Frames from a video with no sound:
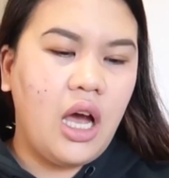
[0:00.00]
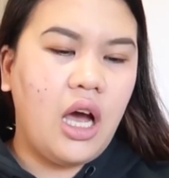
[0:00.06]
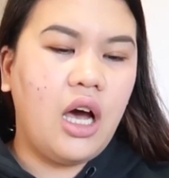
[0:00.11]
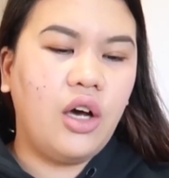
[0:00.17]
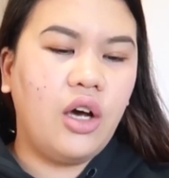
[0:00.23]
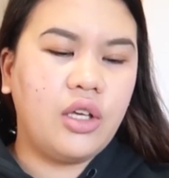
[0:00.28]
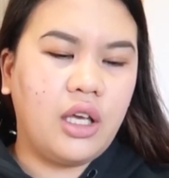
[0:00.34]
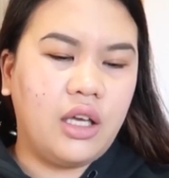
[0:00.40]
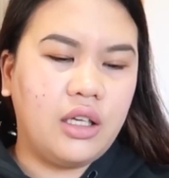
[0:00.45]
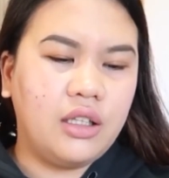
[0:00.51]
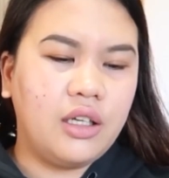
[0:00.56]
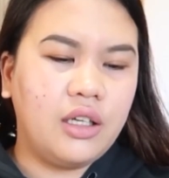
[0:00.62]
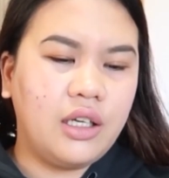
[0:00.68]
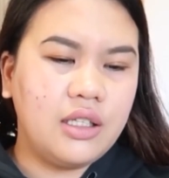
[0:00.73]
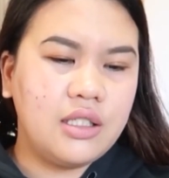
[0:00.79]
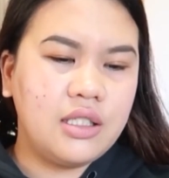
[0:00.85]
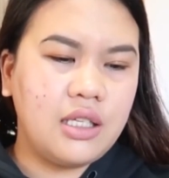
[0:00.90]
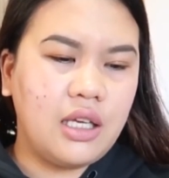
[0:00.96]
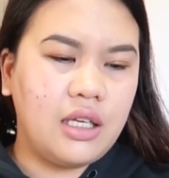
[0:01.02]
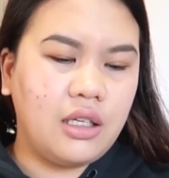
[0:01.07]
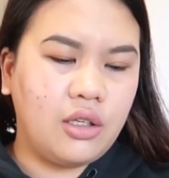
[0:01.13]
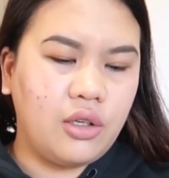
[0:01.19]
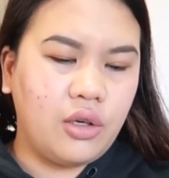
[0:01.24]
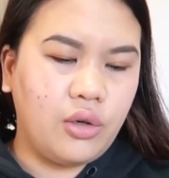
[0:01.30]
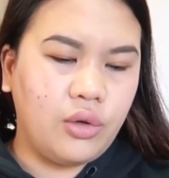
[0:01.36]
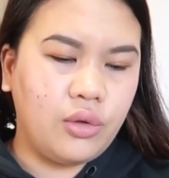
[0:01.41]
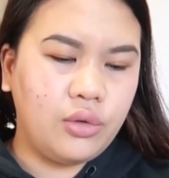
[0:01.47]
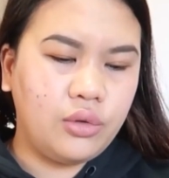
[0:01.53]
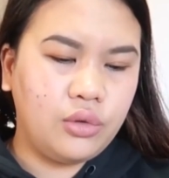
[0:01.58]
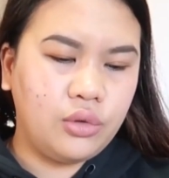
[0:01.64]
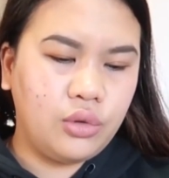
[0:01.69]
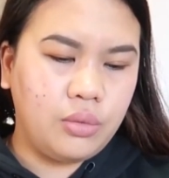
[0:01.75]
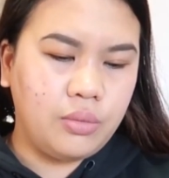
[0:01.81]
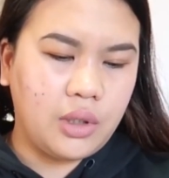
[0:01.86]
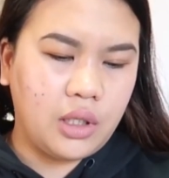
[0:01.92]
Okay, they're gonna send a
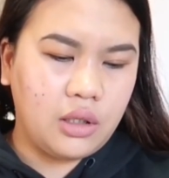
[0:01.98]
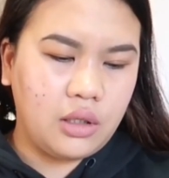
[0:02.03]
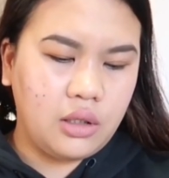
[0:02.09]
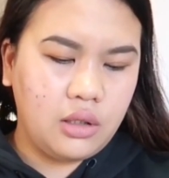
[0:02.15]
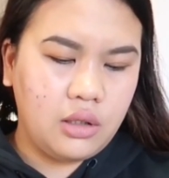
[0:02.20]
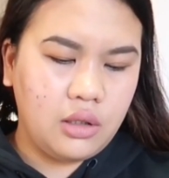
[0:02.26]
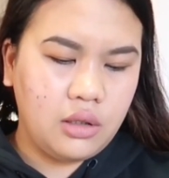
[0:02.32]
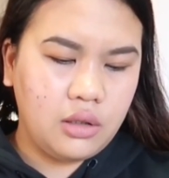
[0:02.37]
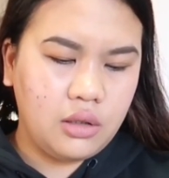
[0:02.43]
code to my